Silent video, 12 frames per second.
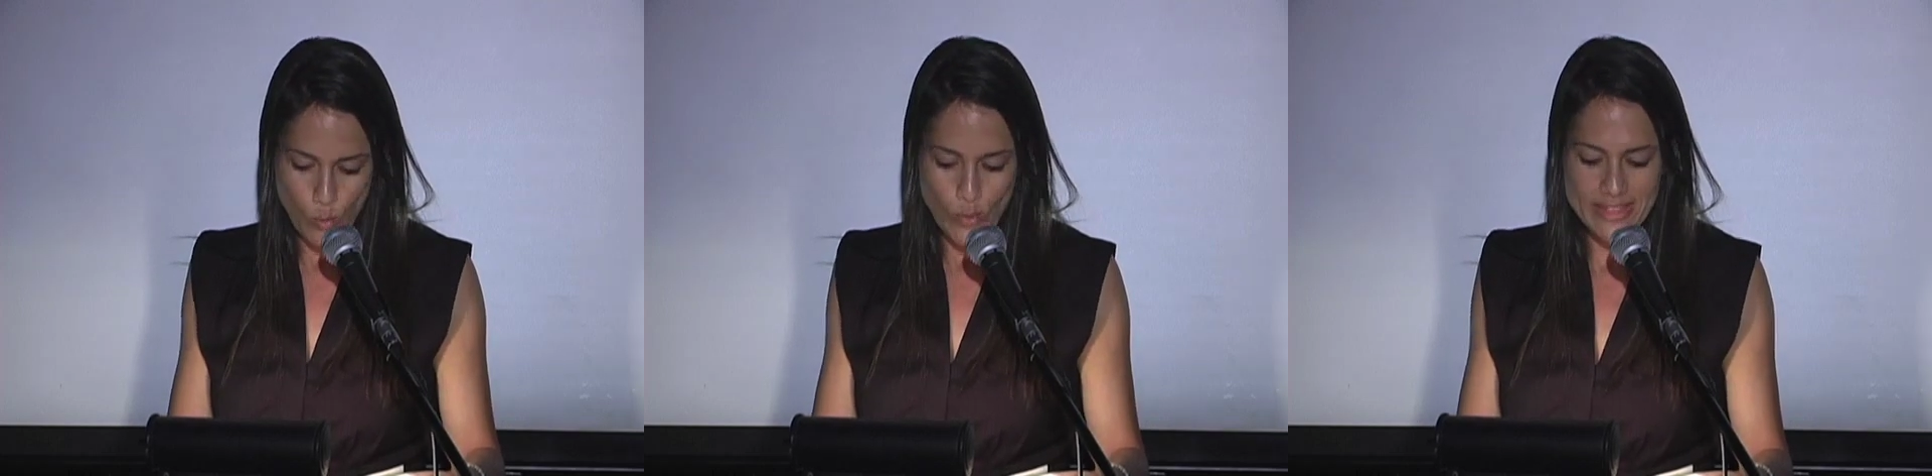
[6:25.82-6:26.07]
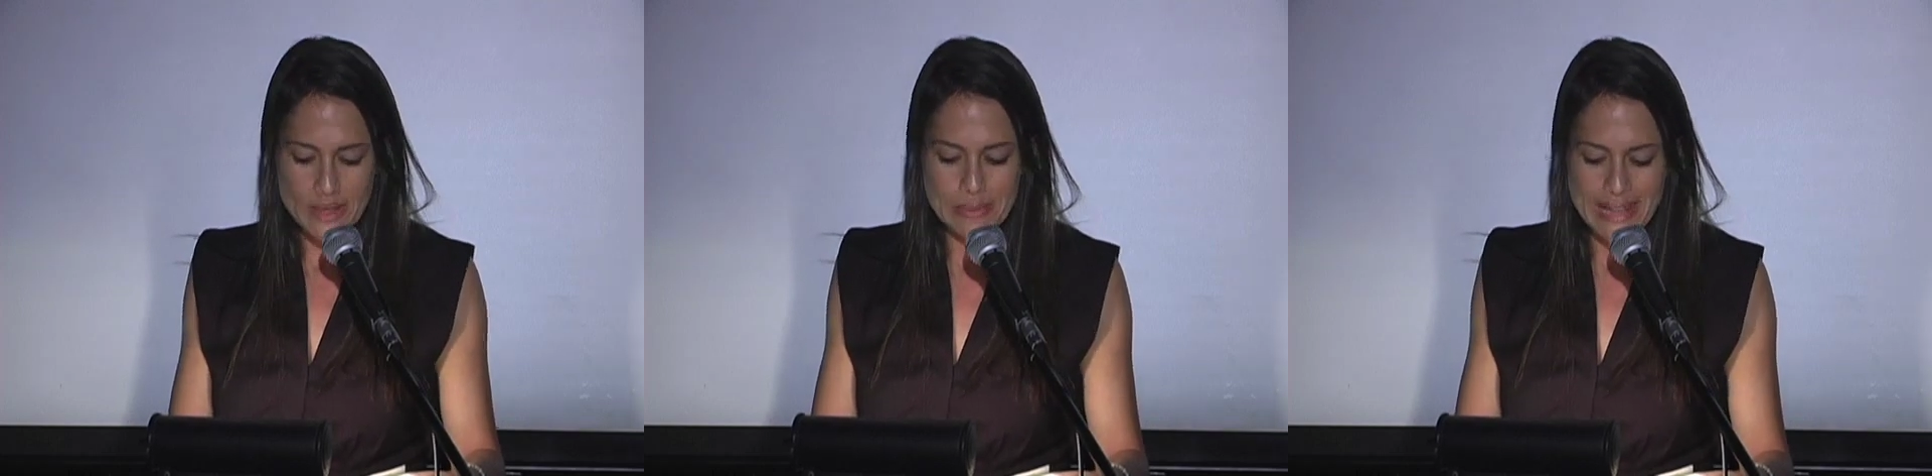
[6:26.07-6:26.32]

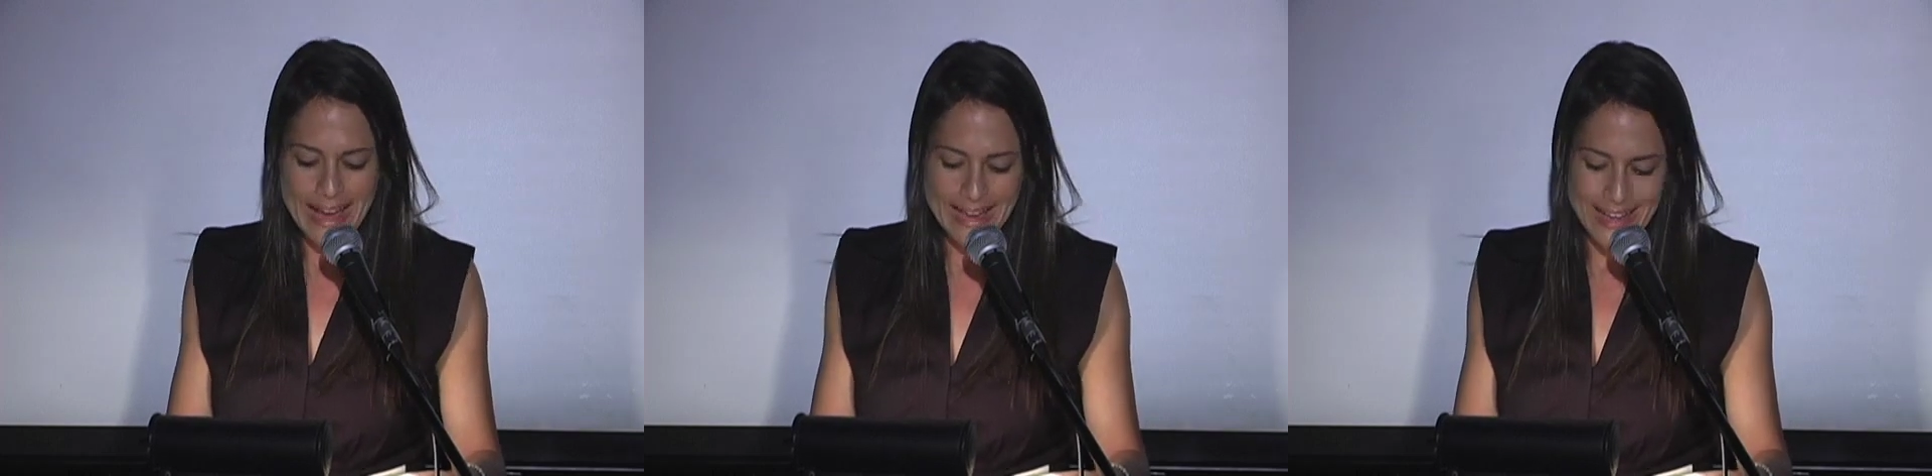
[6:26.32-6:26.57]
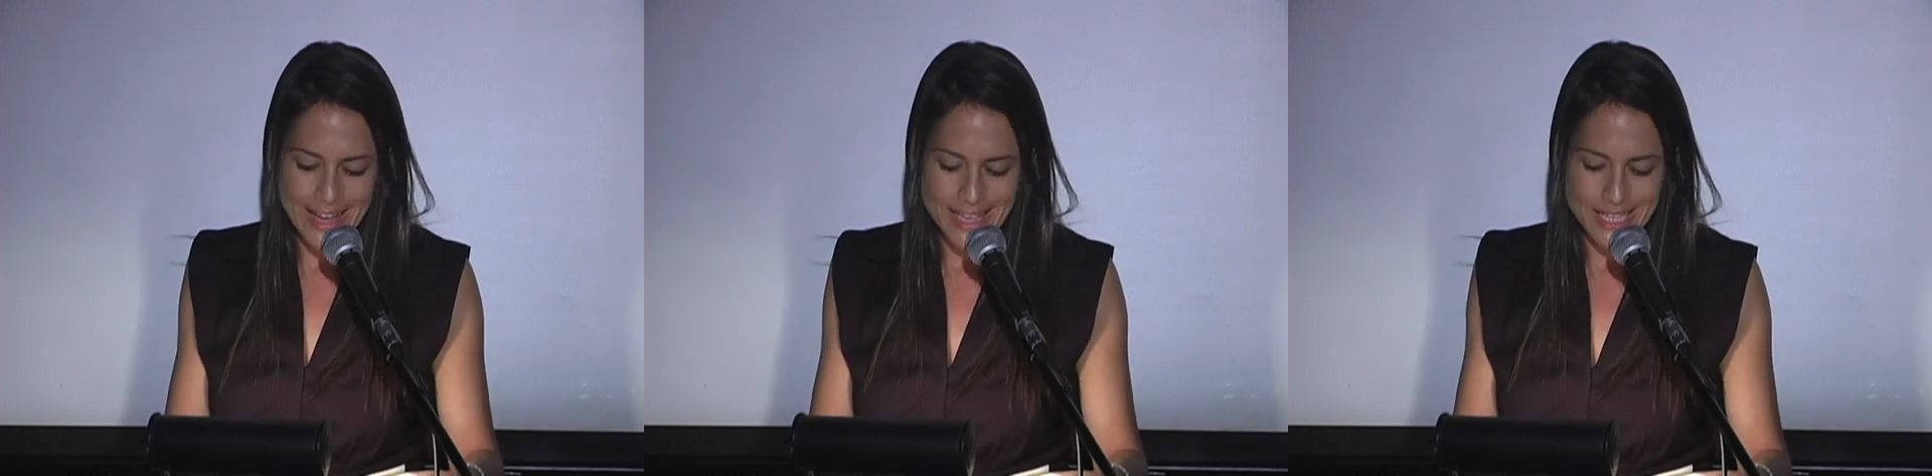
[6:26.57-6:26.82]
When the black
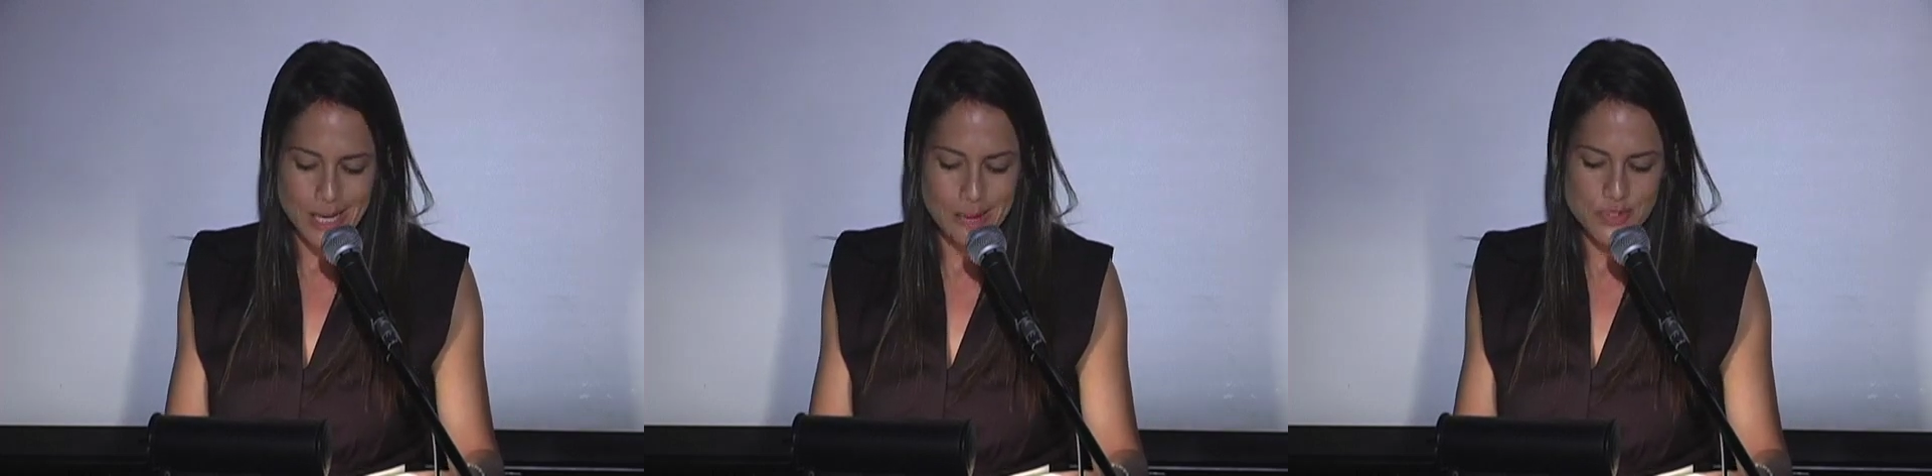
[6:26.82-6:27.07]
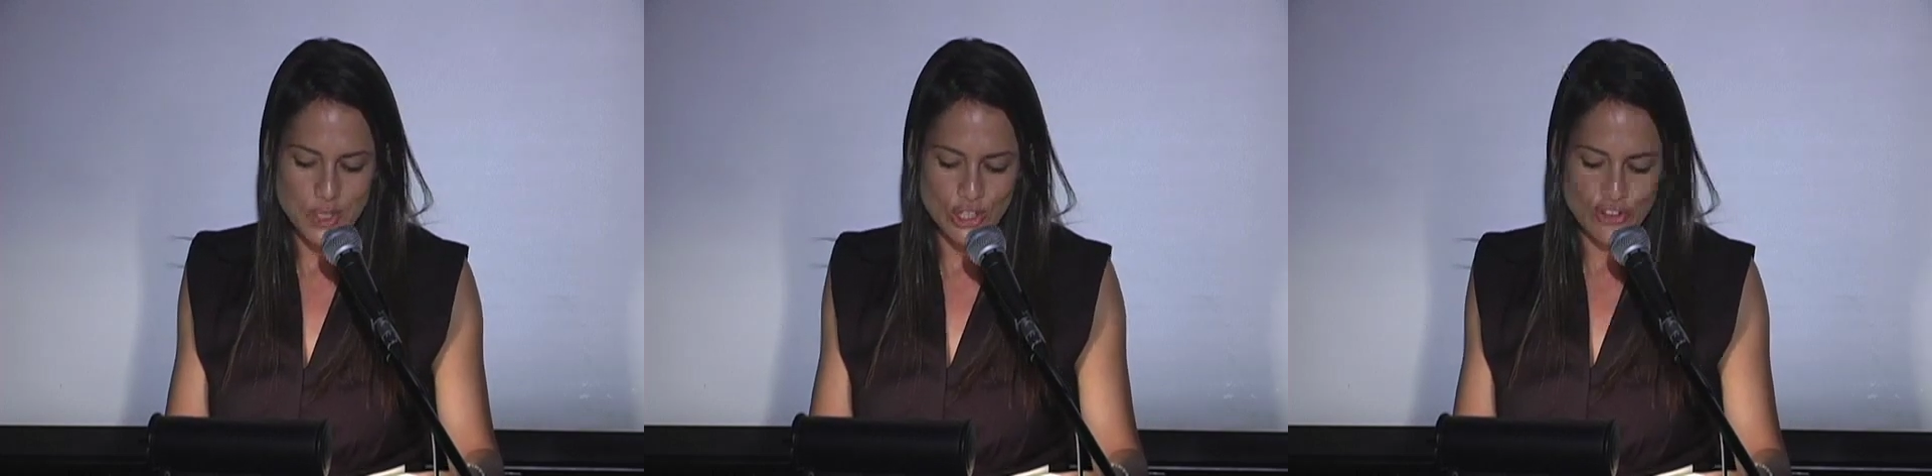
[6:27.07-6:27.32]
guy
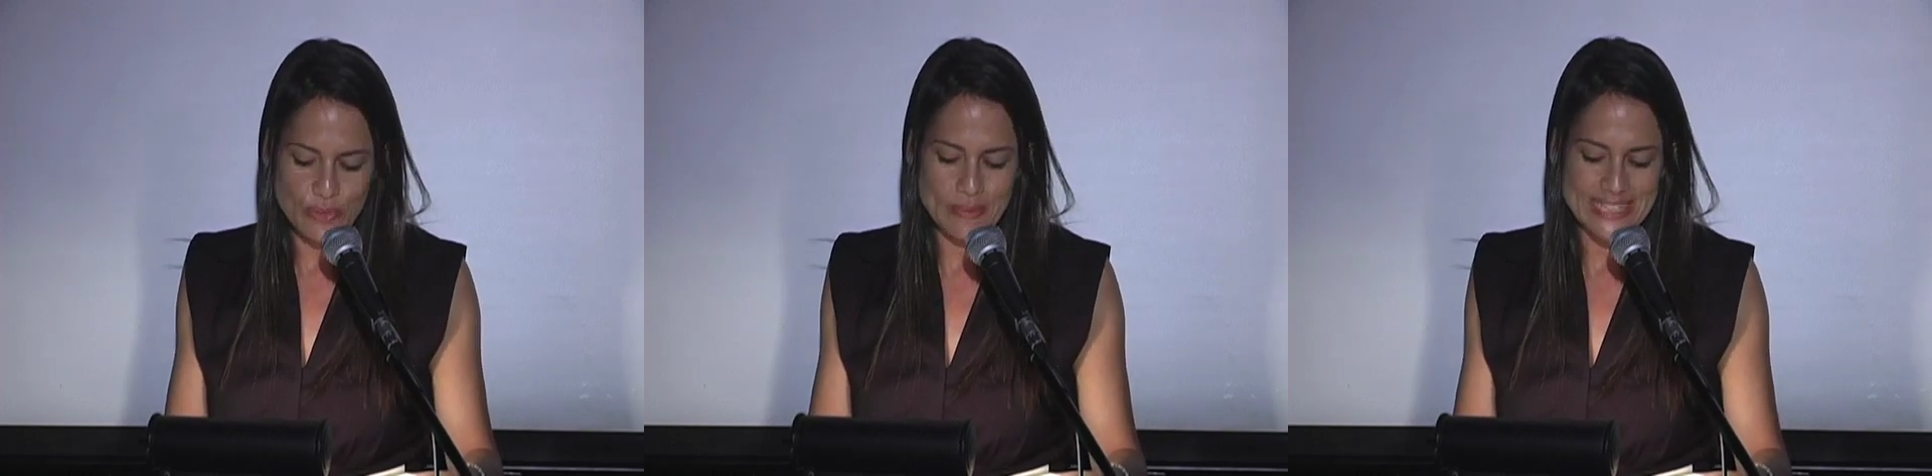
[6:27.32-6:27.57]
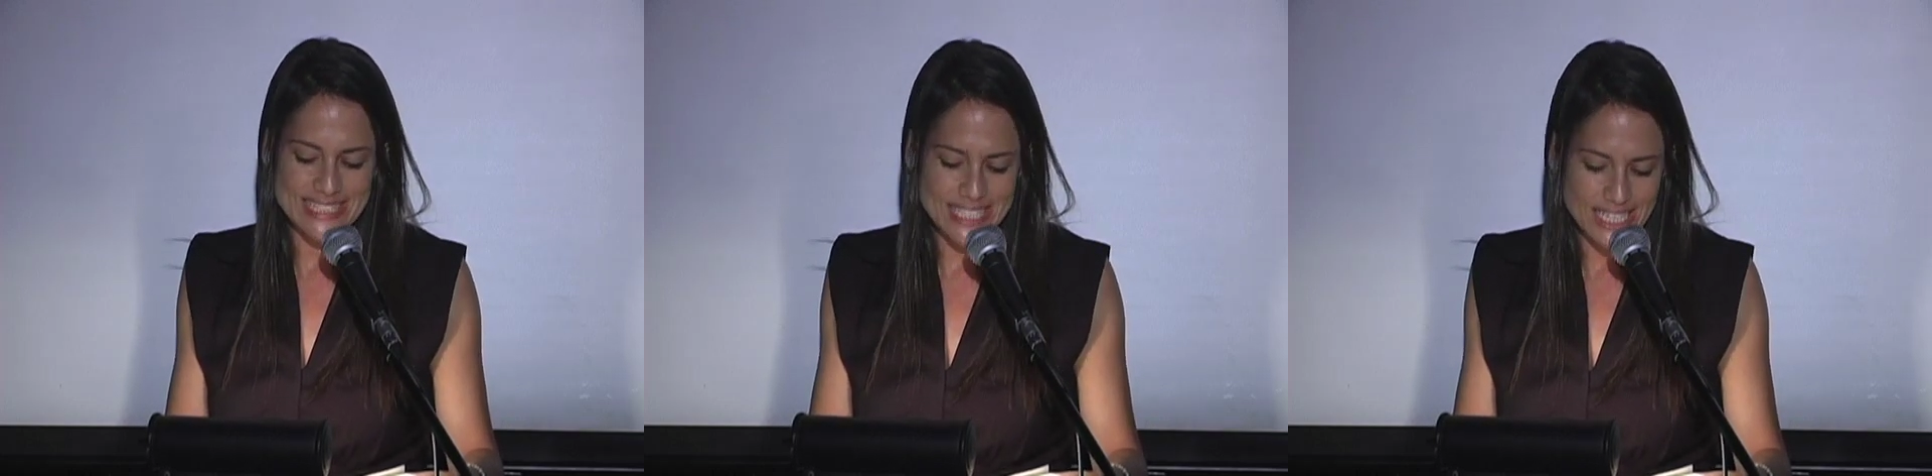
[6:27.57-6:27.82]
comes all over
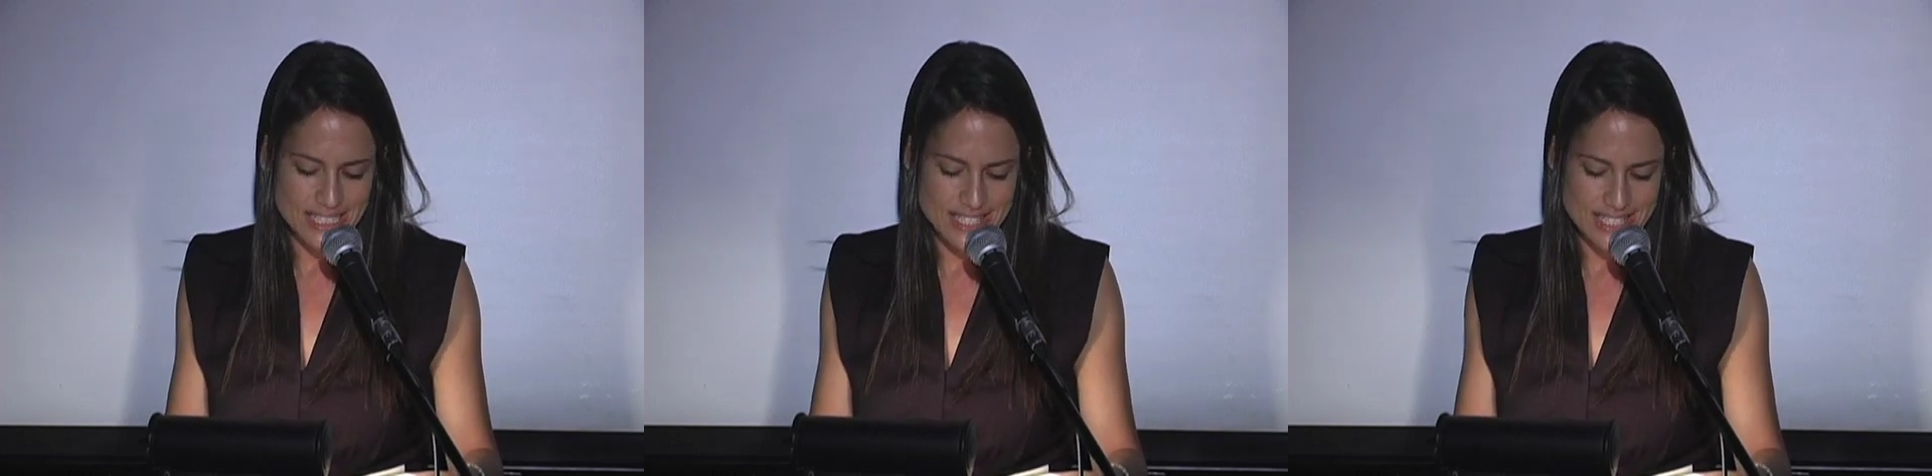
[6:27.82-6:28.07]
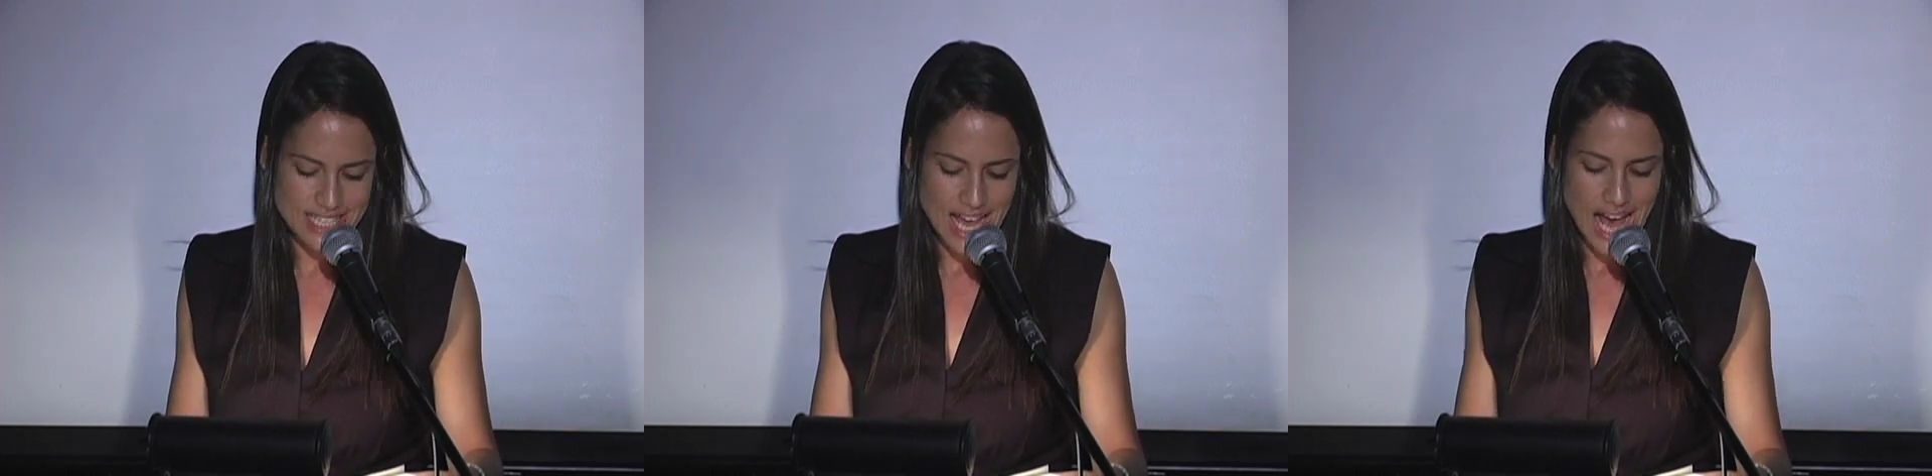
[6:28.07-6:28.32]
my
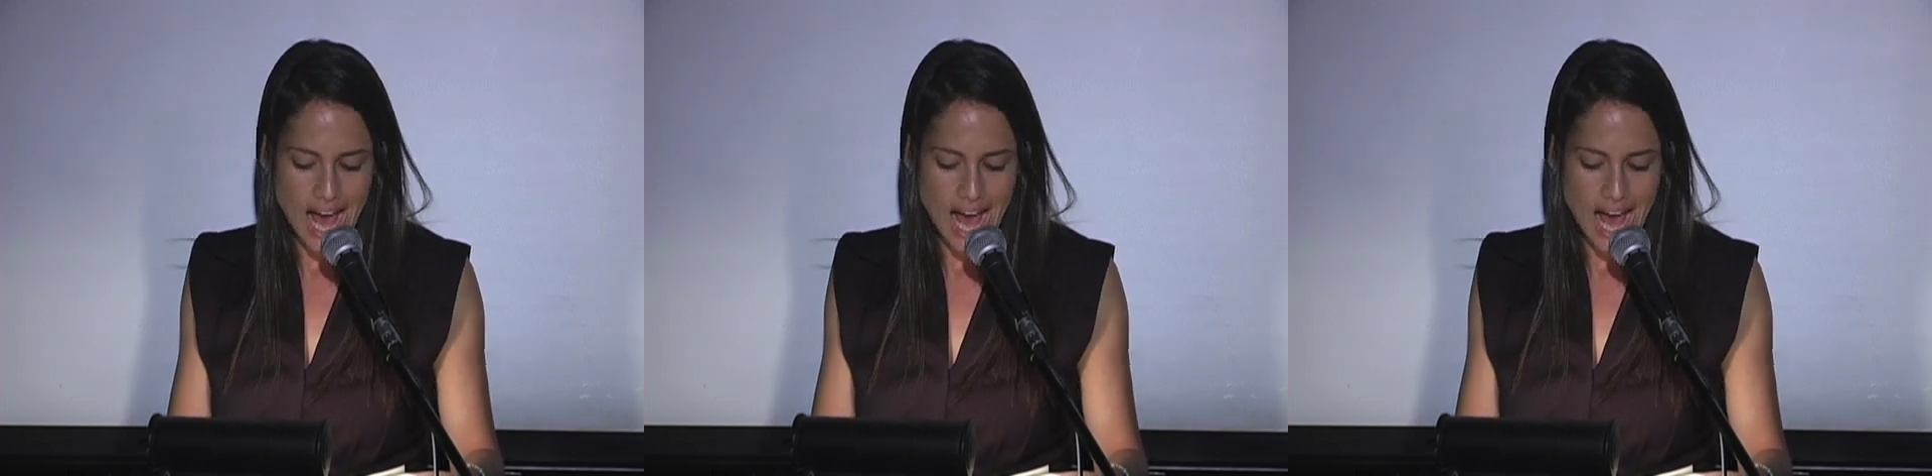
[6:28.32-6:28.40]
tits,